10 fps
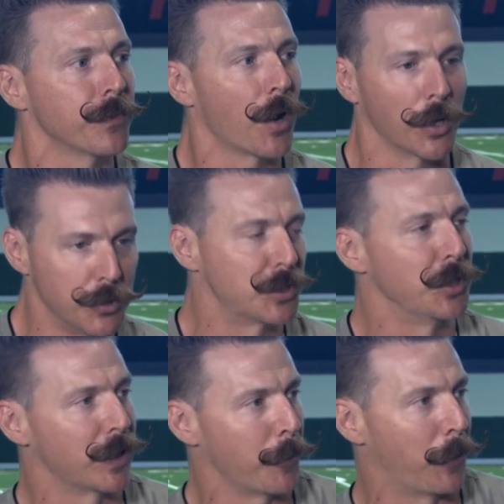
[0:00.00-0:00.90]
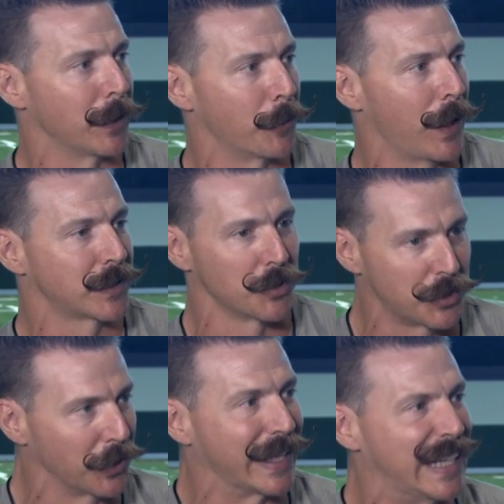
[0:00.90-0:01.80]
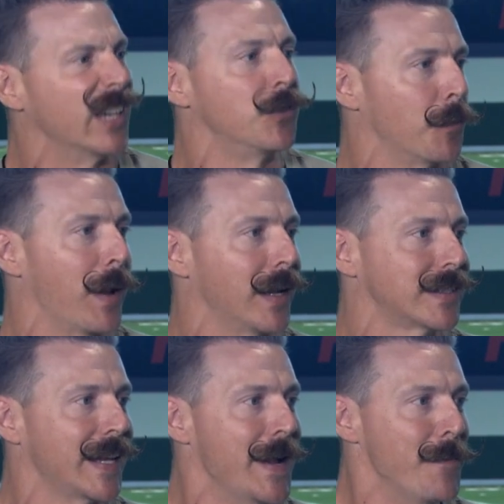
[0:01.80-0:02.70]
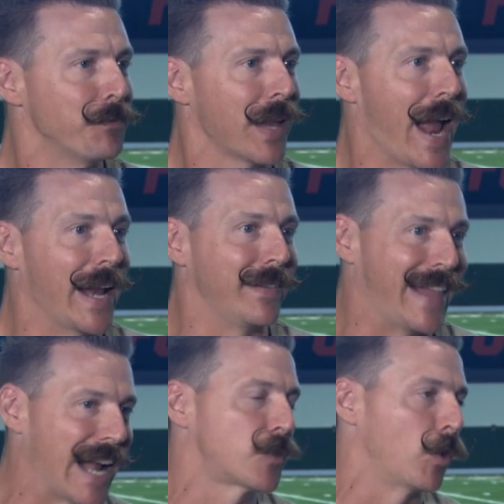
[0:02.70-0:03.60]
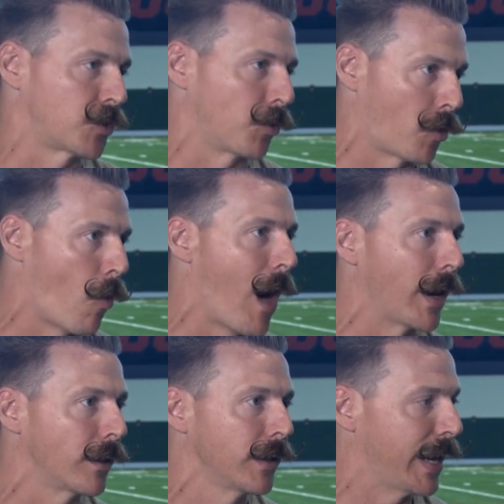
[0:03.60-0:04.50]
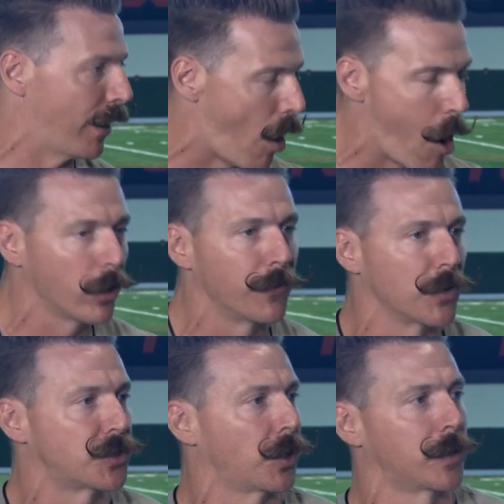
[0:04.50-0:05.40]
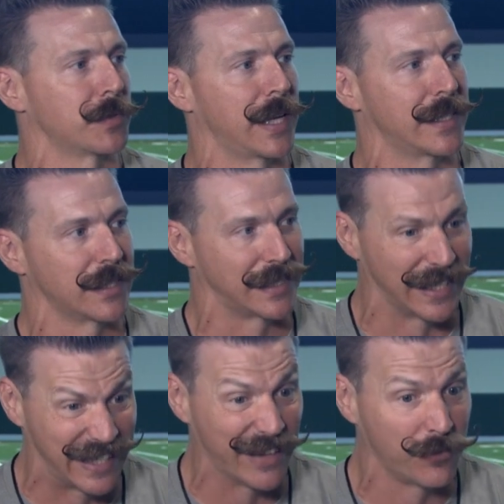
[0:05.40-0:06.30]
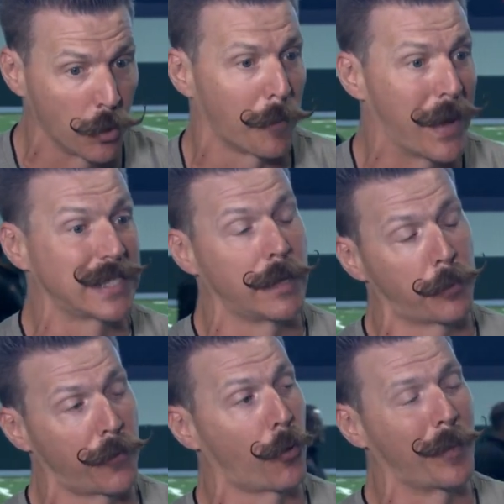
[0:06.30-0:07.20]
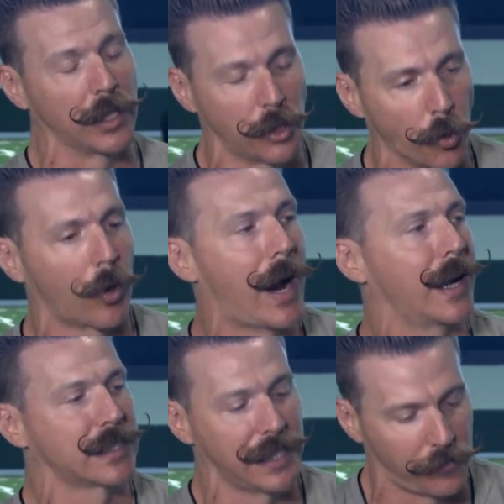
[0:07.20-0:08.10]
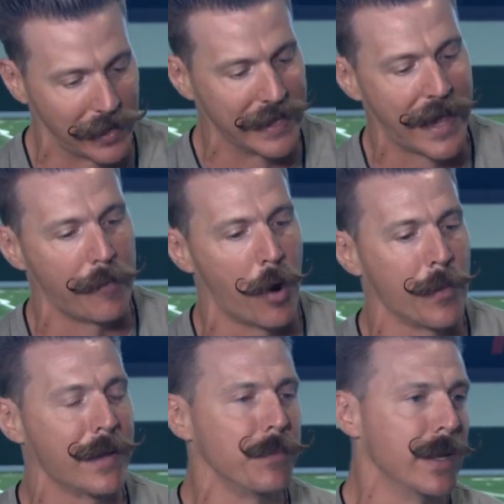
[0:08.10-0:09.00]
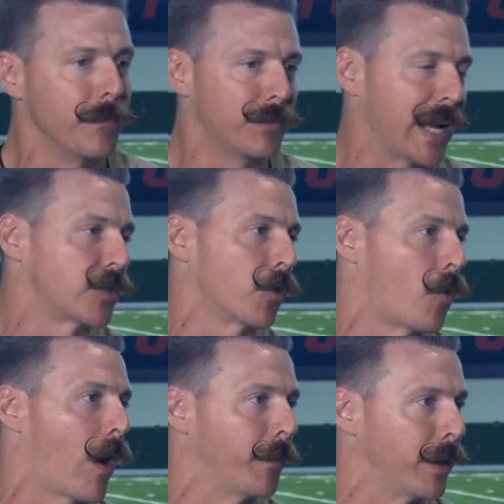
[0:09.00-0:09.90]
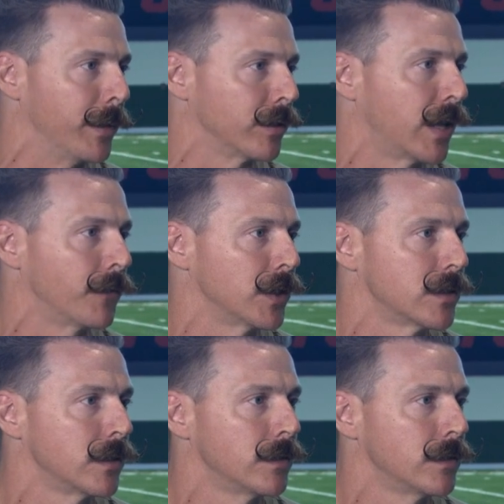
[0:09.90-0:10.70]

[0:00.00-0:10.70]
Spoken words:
Are you still going to play your best? Are you still going to give your best? And that's what's required in all of those circumstances to give your best and perform at your highest level in that moment. That's a requirement of mental toughness.